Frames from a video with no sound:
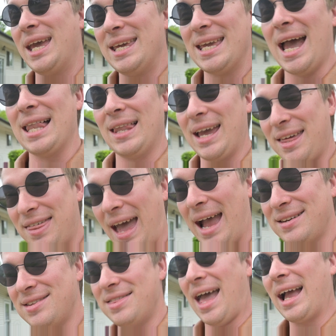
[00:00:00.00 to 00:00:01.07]
yeah, like
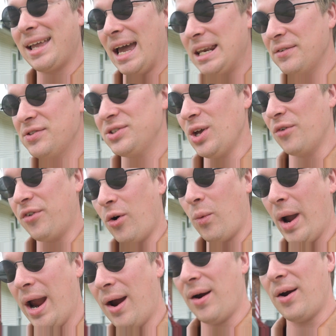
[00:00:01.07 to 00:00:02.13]
that kind of
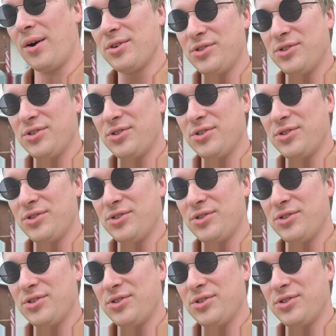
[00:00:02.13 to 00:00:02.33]
self-aware,